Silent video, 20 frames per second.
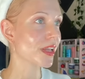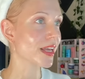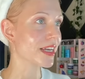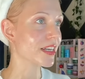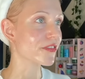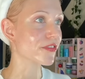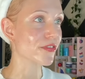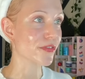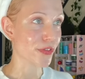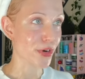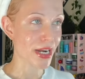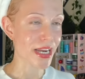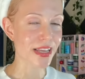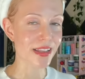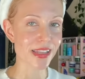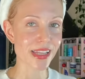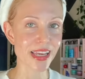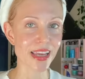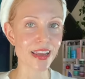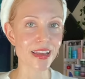And
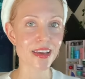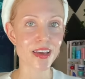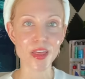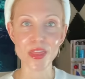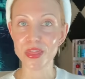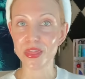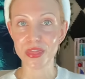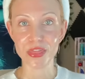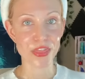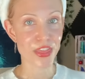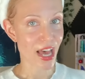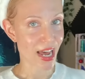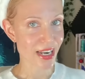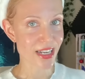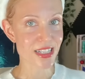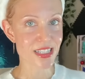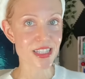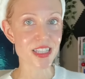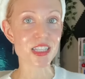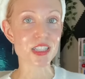frankly, that
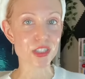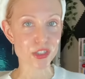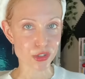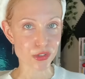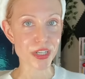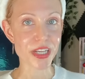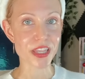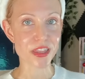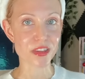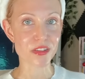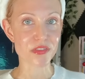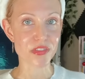is the strength of